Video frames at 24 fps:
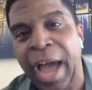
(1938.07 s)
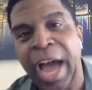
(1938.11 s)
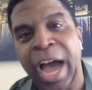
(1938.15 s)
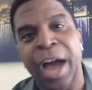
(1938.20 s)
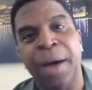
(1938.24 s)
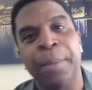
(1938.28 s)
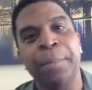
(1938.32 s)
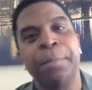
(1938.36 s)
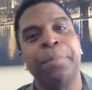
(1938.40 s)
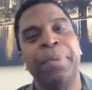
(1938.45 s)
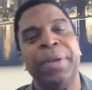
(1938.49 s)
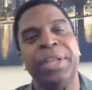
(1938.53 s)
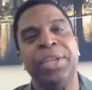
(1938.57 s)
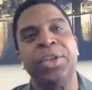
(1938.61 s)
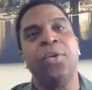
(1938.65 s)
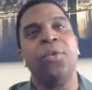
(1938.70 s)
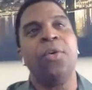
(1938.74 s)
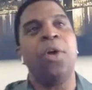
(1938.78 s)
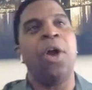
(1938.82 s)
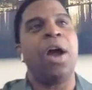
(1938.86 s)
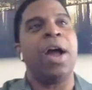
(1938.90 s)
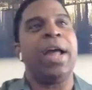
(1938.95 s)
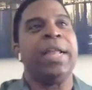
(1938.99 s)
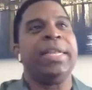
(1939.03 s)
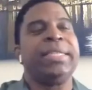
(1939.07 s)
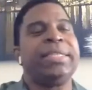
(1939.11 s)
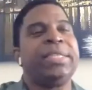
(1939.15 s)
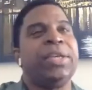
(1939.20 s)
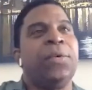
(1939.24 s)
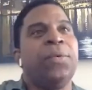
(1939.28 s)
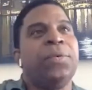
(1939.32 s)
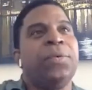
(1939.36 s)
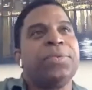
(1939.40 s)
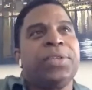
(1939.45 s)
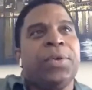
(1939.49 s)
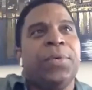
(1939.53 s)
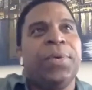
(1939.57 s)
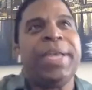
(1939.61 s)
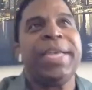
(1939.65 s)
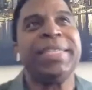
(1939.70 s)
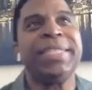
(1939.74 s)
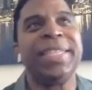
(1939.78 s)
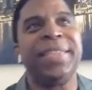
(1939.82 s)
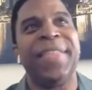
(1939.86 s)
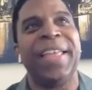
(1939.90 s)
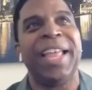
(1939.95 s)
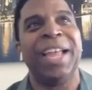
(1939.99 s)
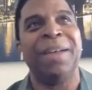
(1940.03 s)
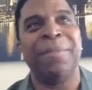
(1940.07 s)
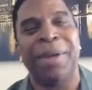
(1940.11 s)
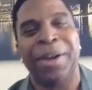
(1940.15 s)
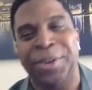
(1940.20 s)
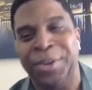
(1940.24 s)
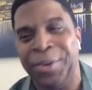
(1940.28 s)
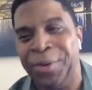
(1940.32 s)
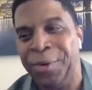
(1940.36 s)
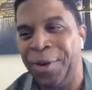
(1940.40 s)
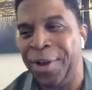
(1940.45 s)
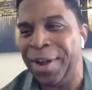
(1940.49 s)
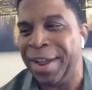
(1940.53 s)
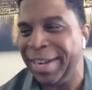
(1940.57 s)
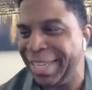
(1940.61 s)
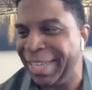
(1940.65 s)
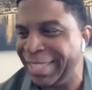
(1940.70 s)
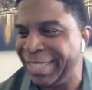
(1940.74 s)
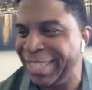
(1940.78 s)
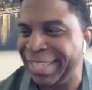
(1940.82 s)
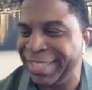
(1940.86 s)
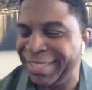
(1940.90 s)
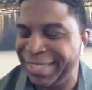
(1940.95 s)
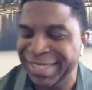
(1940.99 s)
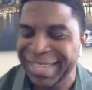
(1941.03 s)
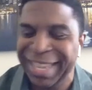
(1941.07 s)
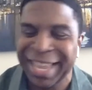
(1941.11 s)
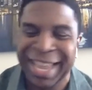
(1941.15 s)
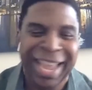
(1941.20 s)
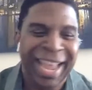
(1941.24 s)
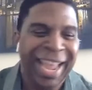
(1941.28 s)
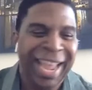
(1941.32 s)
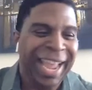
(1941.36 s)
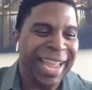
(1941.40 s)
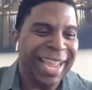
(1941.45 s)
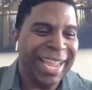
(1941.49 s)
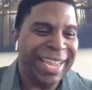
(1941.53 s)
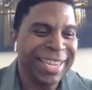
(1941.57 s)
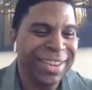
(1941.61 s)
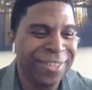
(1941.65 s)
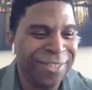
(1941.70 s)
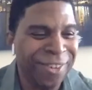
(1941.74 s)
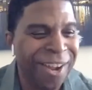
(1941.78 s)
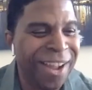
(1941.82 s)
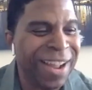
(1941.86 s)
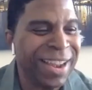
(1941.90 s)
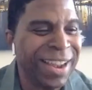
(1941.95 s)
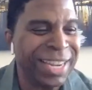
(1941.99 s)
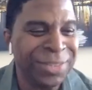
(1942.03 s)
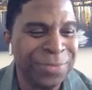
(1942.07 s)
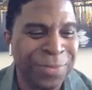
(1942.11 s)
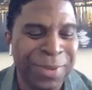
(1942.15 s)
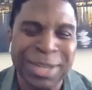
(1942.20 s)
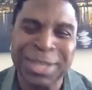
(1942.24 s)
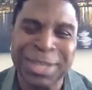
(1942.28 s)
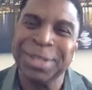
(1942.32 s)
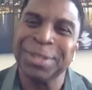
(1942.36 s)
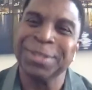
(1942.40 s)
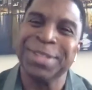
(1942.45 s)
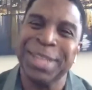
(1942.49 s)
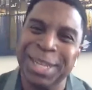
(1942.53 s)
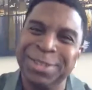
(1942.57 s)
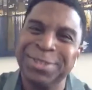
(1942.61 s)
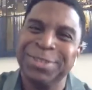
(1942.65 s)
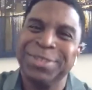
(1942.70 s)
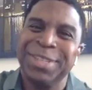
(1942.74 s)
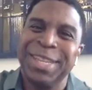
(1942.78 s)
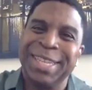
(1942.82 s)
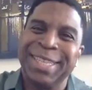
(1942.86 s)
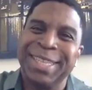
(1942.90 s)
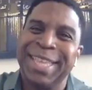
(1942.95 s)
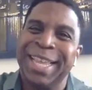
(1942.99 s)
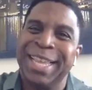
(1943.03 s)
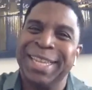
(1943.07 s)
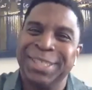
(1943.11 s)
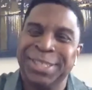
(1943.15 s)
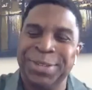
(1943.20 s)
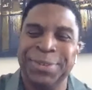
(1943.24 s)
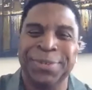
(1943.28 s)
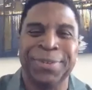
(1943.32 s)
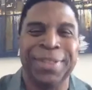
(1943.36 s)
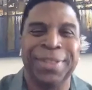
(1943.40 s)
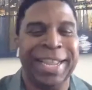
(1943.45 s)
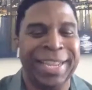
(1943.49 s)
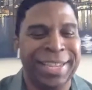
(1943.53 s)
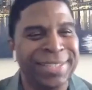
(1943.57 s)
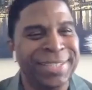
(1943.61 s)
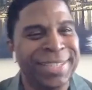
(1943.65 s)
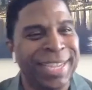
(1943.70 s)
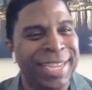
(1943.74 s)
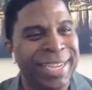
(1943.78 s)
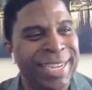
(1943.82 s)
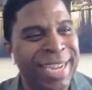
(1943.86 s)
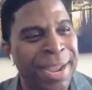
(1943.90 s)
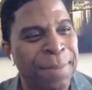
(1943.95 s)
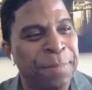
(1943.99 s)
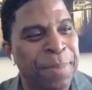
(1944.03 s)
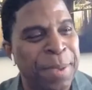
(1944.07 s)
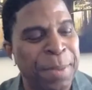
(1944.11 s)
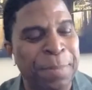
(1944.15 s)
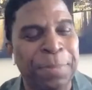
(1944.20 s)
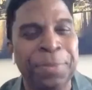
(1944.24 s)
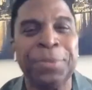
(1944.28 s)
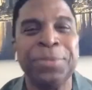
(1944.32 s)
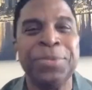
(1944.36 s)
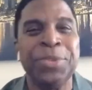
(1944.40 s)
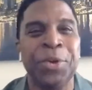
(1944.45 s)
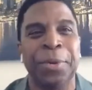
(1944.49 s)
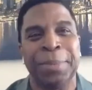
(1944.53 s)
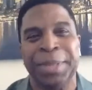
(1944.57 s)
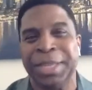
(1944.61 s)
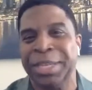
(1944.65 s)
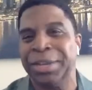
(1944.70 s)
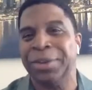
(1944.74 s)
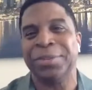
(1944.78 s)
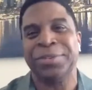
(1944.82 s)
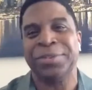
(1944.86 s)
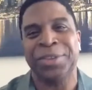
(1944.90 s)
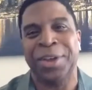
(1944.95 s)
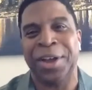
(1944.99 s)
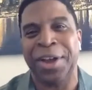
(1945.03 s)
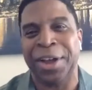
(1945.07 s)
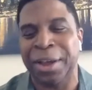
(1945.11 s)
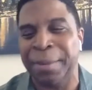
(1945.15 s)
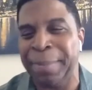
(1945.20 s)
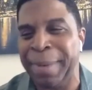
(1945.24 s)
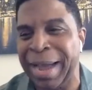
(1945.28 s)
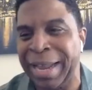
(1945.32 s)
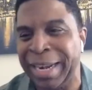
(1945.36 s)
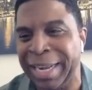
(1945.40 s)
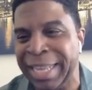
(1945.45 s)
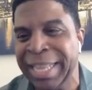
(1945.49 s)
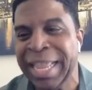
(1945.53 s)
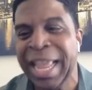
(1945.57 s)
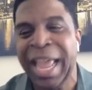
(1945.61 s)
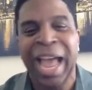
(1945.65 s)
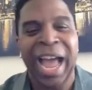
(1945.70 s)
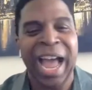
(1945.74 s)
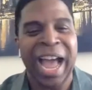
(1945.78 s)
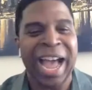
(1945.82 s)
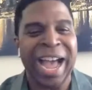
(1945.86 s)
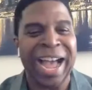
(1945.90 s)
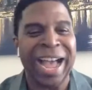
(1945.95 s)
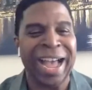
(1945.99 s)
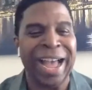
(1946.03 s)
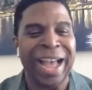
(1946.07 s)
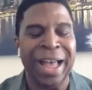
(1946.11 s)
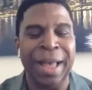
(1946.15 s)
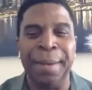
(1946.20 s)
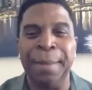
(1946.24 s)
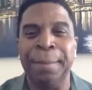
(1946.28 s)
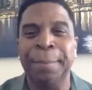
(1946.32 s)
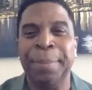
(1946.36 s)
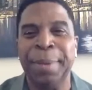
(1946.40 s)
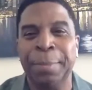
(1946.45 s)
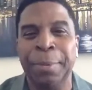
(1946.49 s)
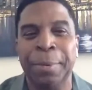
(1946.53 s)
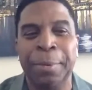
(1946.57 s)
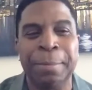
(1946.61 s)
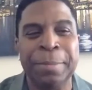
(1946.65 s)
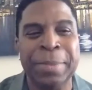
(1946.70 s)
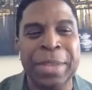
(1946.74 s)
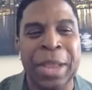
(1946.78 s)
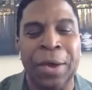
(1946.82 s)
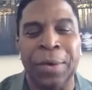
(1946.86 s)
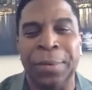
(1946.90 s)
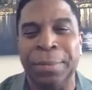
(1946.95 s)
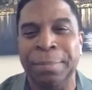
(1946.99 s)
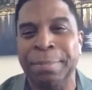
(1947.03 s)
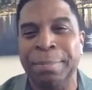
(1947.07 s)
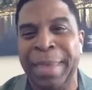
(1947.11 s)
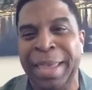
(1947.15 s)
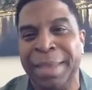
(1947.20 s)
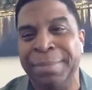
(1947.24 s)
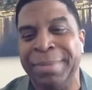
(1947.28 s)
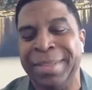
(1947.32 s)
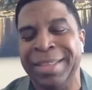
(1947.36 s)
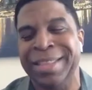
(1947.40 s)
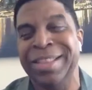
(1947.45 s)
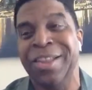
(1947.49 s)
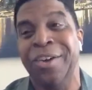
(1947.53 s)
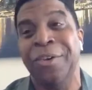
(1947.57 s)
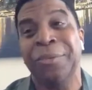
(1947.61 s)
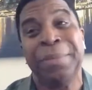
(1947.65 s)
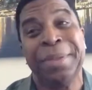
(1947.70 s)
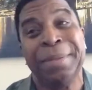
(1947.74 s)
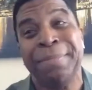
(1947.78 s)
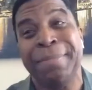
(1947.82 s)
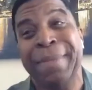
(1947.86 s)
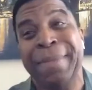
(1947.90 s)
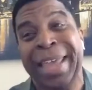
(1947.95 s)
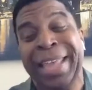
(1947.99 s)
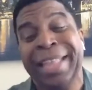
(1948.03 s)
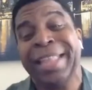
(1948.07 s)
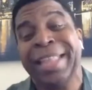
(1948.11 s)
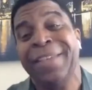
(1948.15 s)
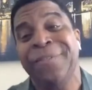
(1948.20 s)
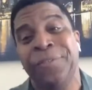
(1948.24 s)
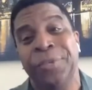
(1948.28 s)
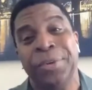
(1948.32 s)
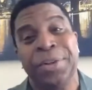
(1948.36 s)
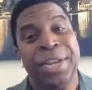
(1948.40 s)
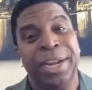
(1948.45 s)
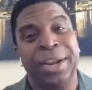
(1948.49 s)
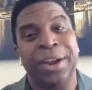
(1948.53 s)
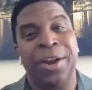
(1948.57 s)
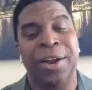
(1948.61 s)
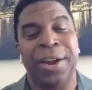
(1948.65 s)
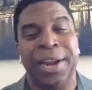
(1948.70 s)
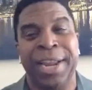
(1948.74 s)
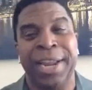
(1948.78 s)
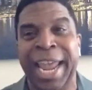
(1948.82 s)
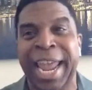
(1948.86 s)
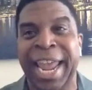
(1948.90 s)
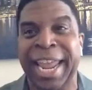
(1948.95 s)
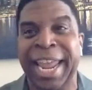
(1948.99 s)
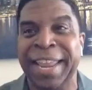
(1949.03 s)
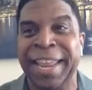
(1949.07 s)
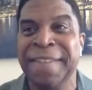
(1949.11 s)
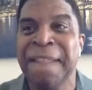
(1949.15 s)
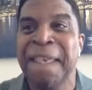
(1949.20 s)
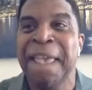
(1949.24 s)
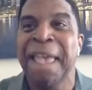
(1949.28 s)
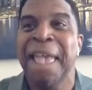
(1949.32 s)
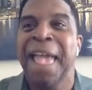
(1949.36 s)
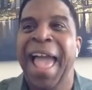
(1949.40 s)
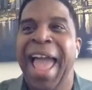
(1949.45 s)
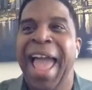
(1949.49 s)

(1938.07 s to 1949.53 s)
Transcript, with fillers: Um, mm-hmm. But You're On. So, so here's the thing about You're On. It's, it's, You're On is one of those interesting things too. Like you said, yeah, people normally don't talk about it. Uh, people know, may, know me mainly for Nick Arcade.